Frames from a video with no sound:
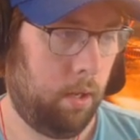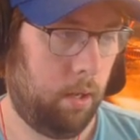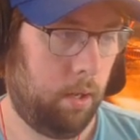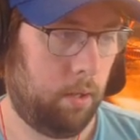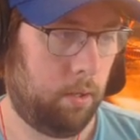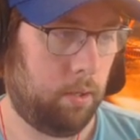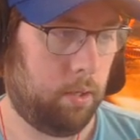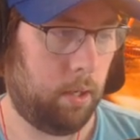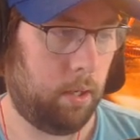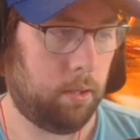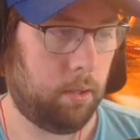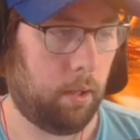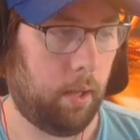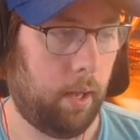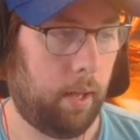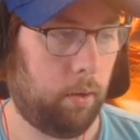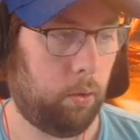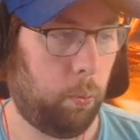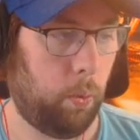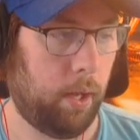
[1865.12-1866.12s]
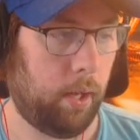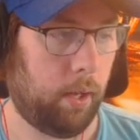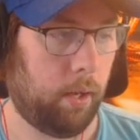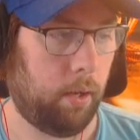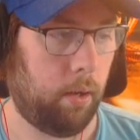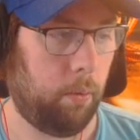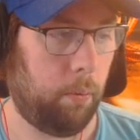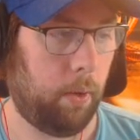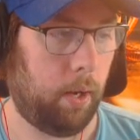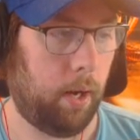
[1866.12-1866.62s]
Since last
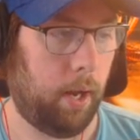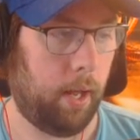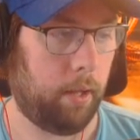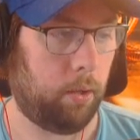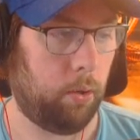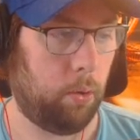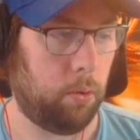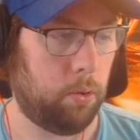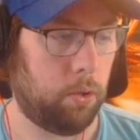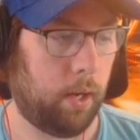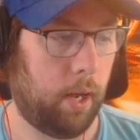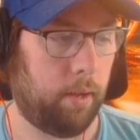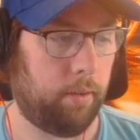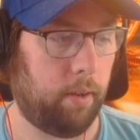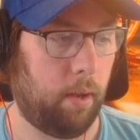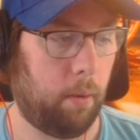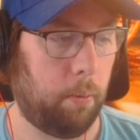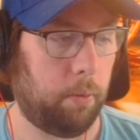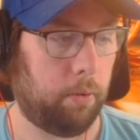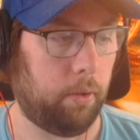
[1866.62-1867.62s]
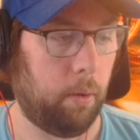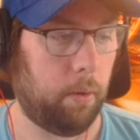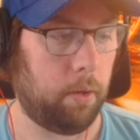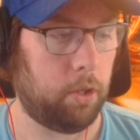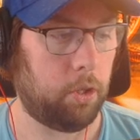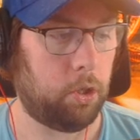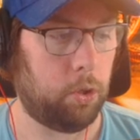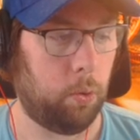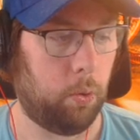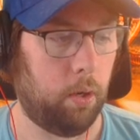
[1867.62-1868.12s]
week, when I told you guys I was
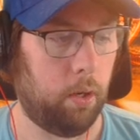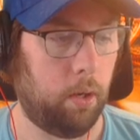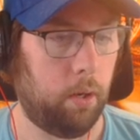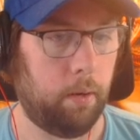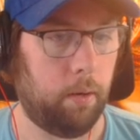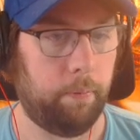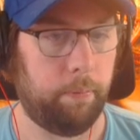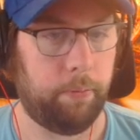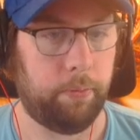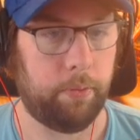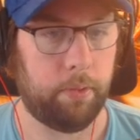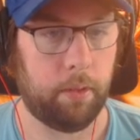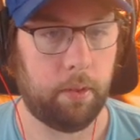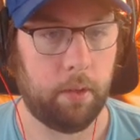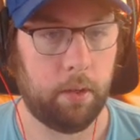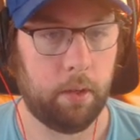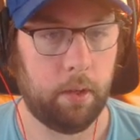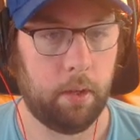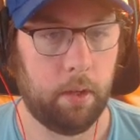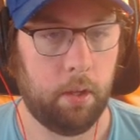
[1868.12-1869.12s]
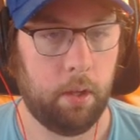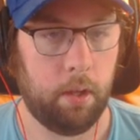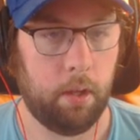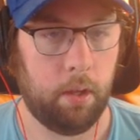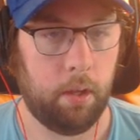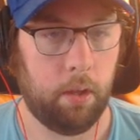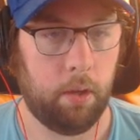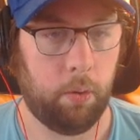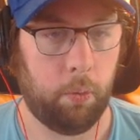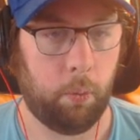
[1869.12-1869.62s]
going short,
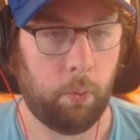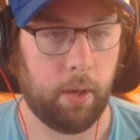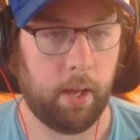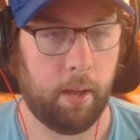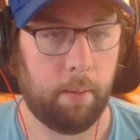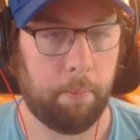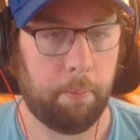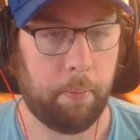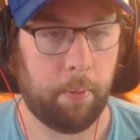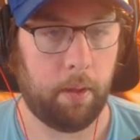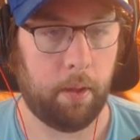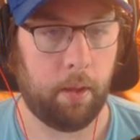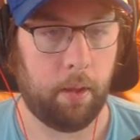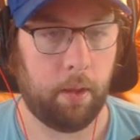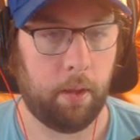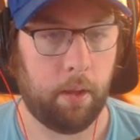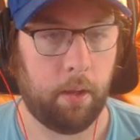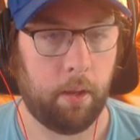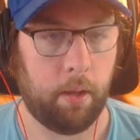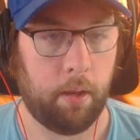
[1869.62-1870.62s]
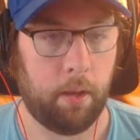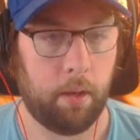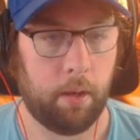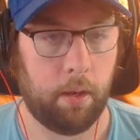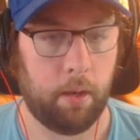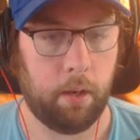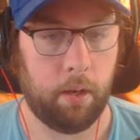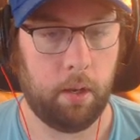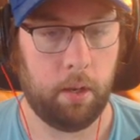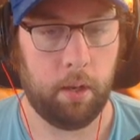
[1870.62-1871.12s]
we have
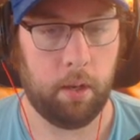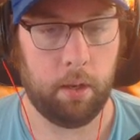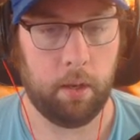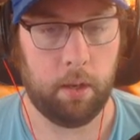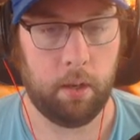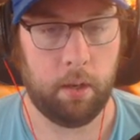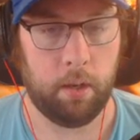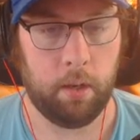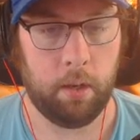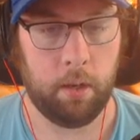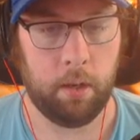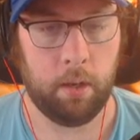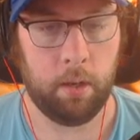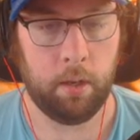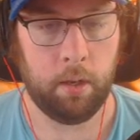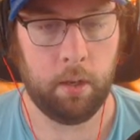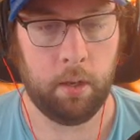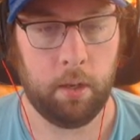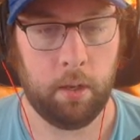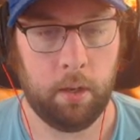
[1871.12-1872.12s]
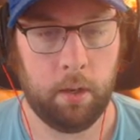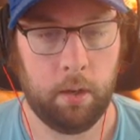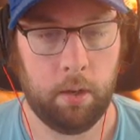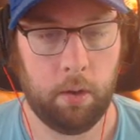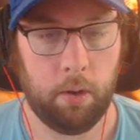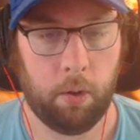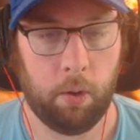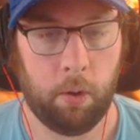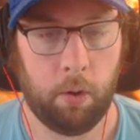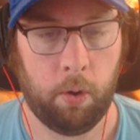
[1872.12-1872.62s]
been
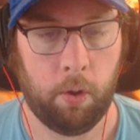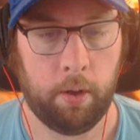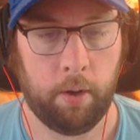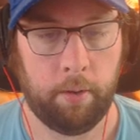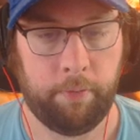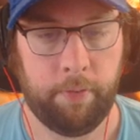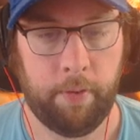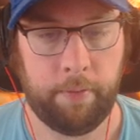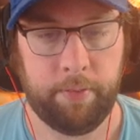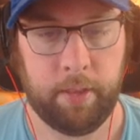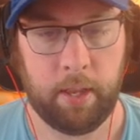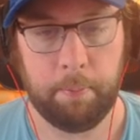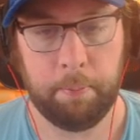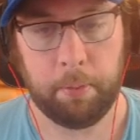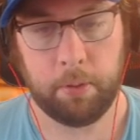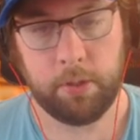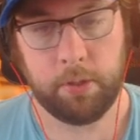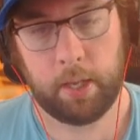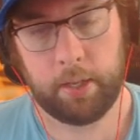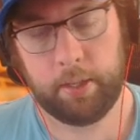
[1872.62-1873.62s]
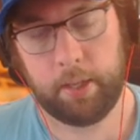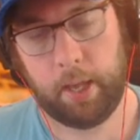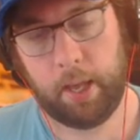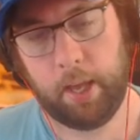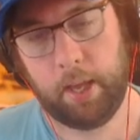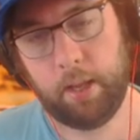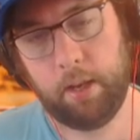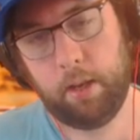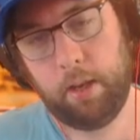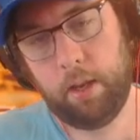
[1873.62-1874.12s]
on a 15%
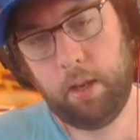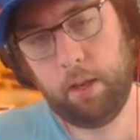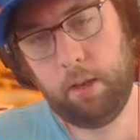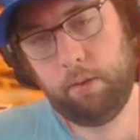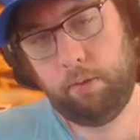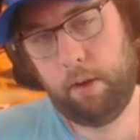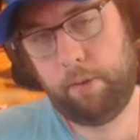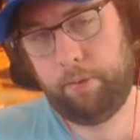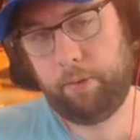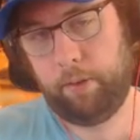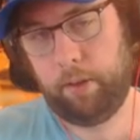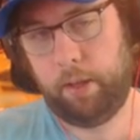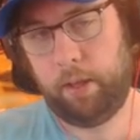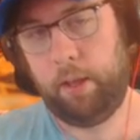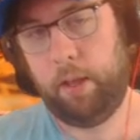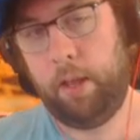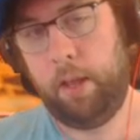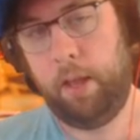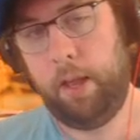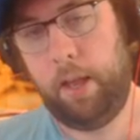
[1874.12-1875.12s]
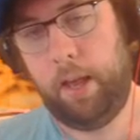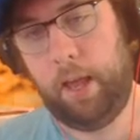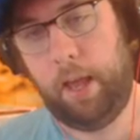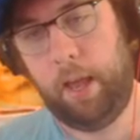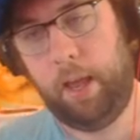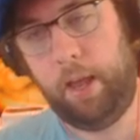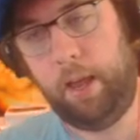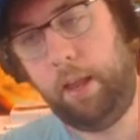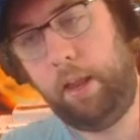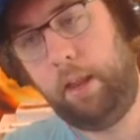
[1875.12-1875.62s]
gain, roughly.
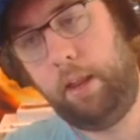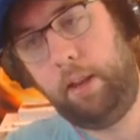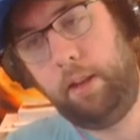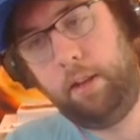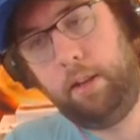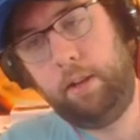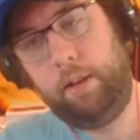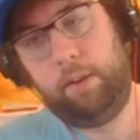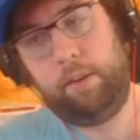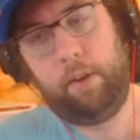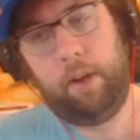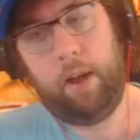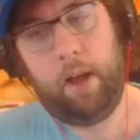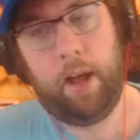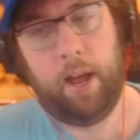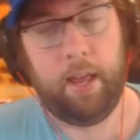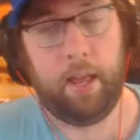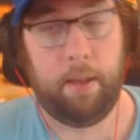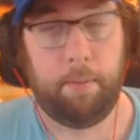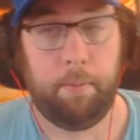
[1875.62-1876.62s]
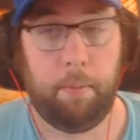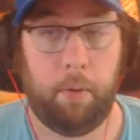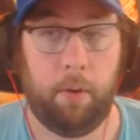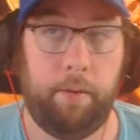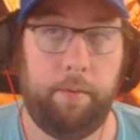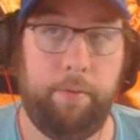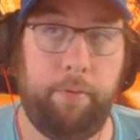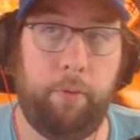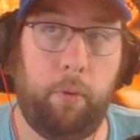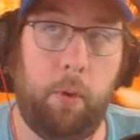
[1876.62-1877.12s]
And I am
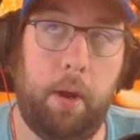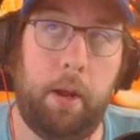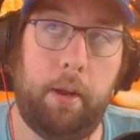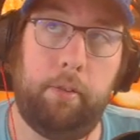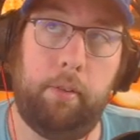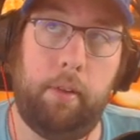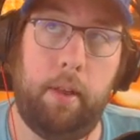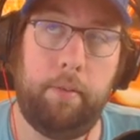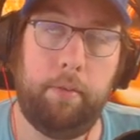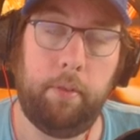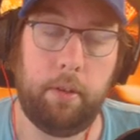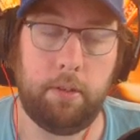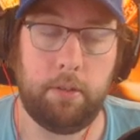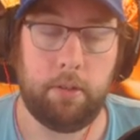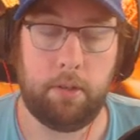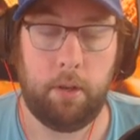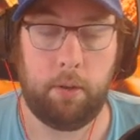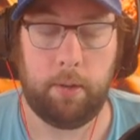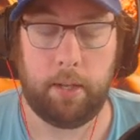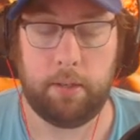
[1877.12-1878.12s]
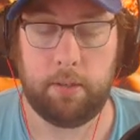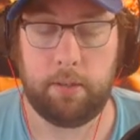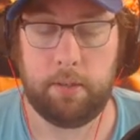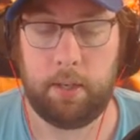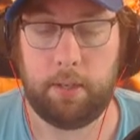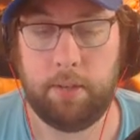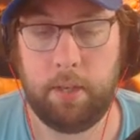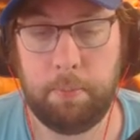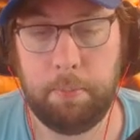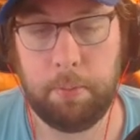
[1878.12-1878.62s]
on 4x leverage, so that's
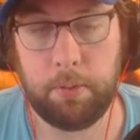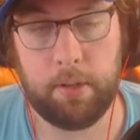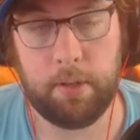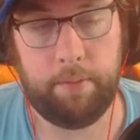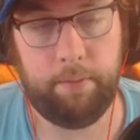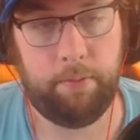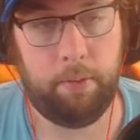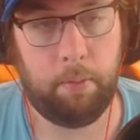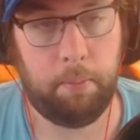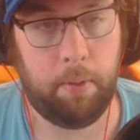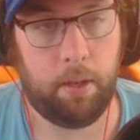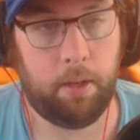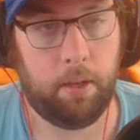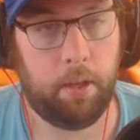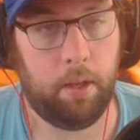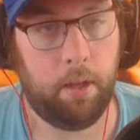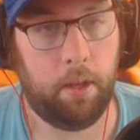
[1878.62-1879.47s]
60% for me,